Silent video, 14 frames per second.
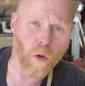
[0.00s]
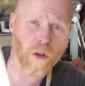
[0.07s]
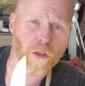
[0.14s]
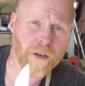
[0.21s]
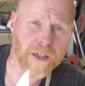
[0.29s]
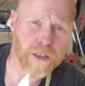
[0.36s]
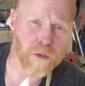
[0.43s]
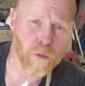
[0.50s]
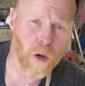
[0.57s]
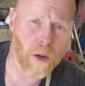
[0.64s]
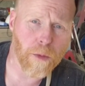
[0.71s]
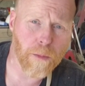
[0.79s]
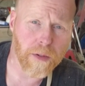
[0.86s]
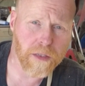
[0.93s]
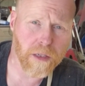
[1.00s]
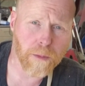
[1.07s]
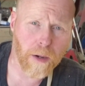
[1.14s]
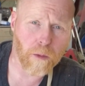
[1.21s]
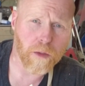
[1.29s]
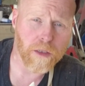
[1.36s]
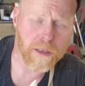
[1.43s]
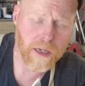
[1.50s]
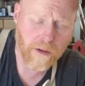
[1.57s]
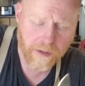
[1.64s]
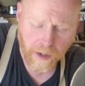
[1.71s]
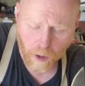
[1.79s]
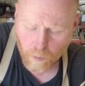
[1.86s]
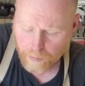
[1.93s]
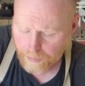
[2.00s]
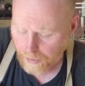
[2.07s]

of the reasons why I've been messing about with the Cerakoting